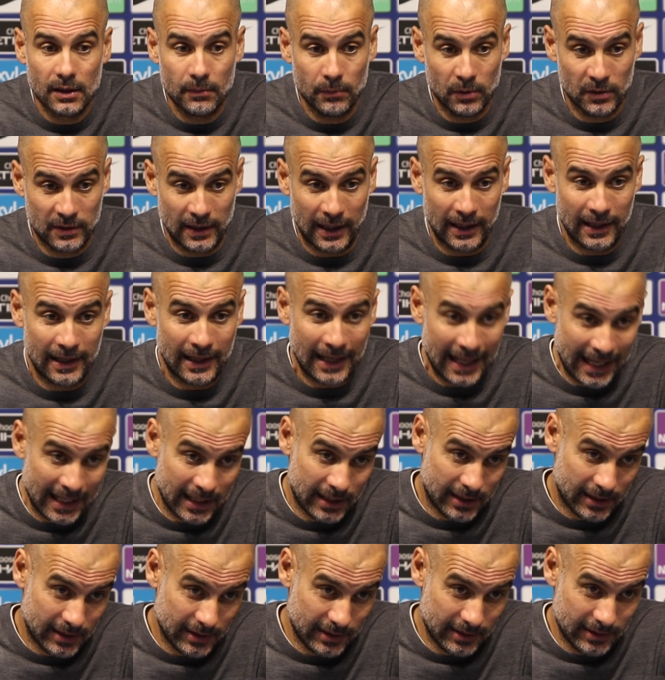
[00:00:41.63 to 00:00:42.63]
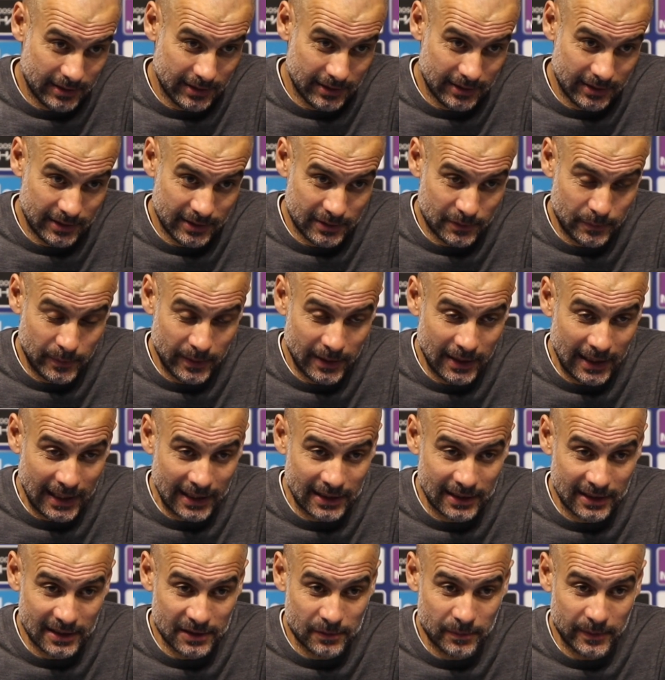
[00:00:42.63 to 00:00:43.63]
But I like it's been
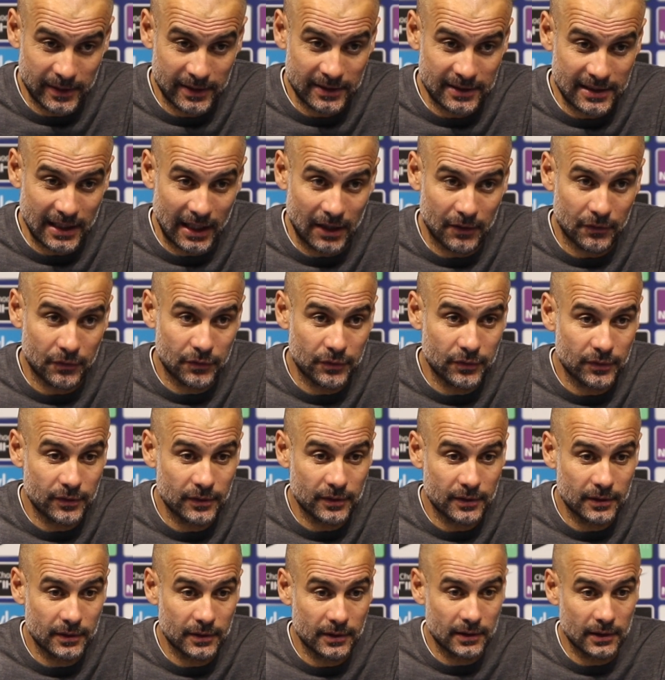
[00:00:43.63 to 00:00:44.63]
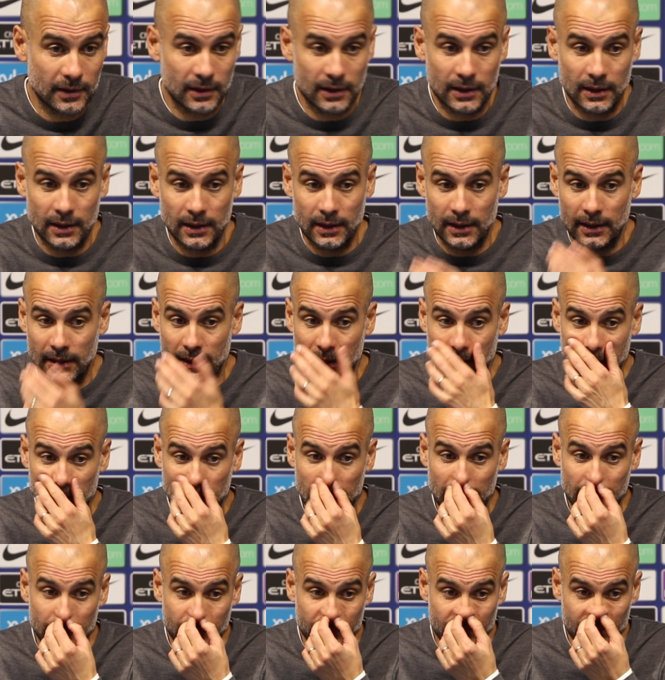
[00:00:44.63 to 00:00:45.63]
like this, being tough.
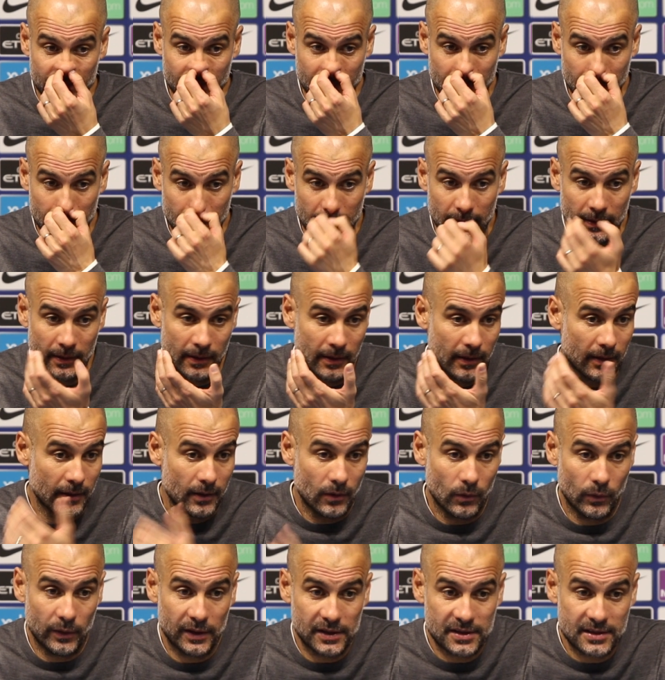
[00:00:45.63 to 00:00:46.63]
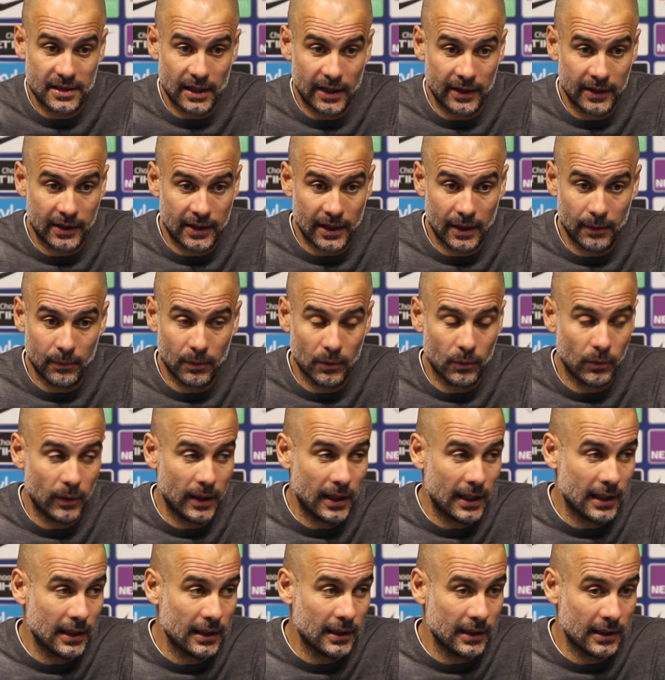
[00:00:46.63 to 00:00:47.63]
We are starting incredible
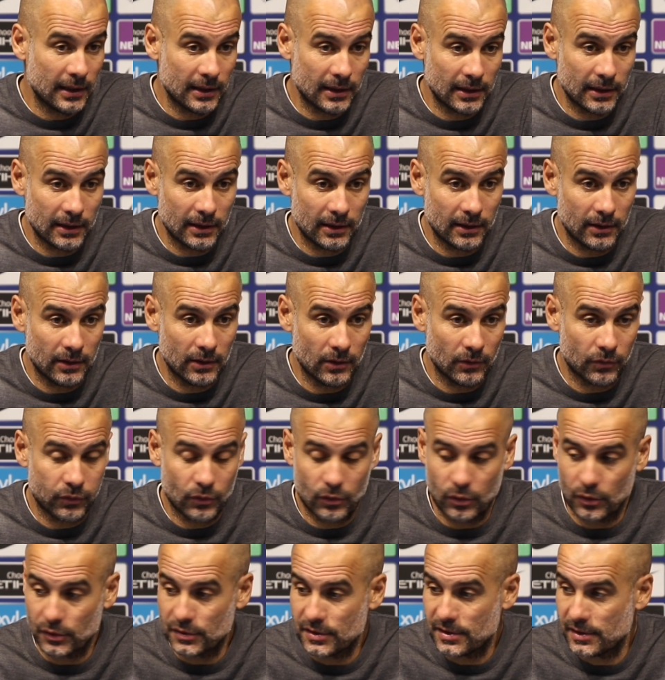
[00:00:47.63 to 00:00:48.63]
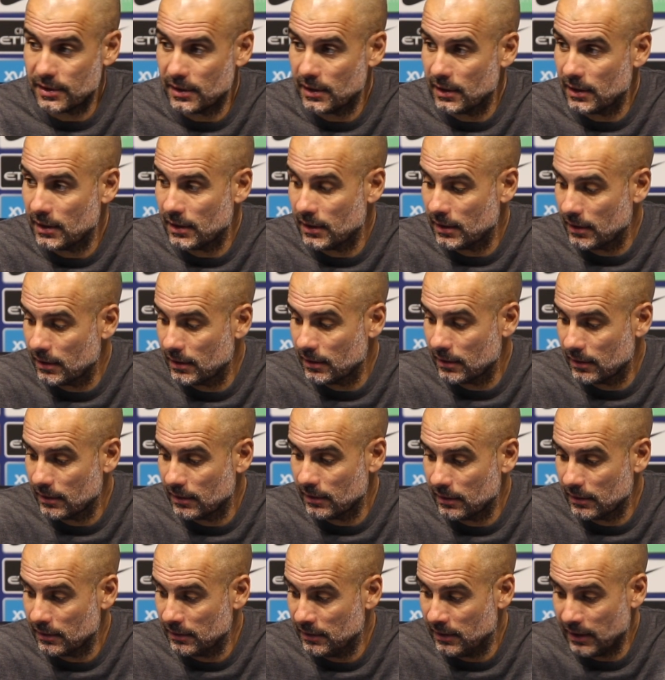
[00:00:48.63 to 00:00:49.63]
well, and of course,
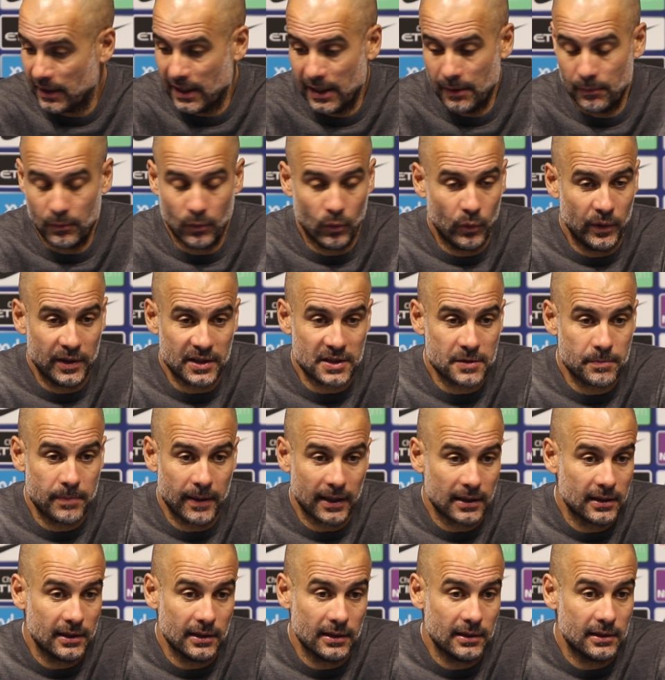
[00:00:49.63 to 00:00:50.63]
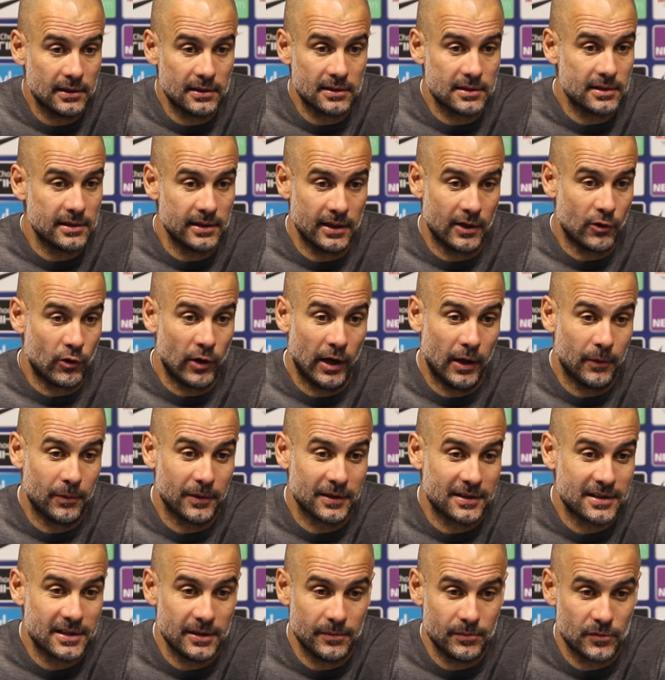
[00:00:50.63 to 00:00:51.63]
the game we expected is
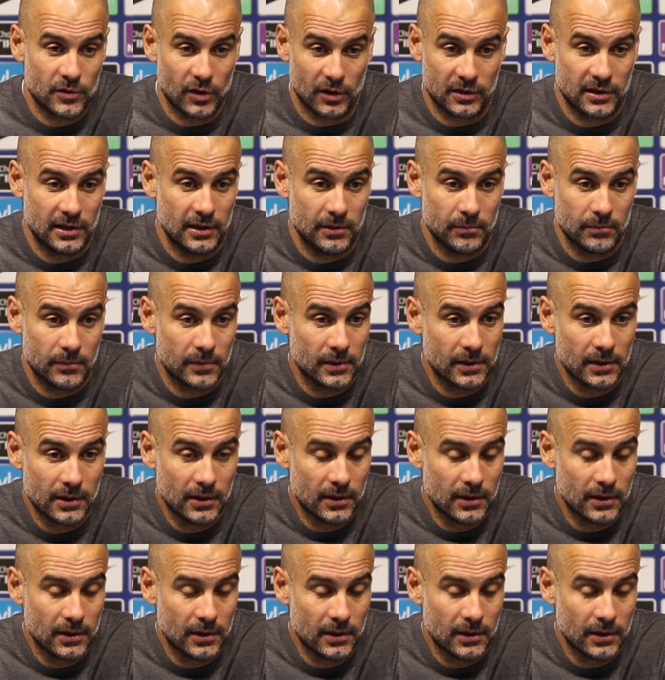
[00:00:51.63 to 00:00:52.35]
incredible team Tottenham.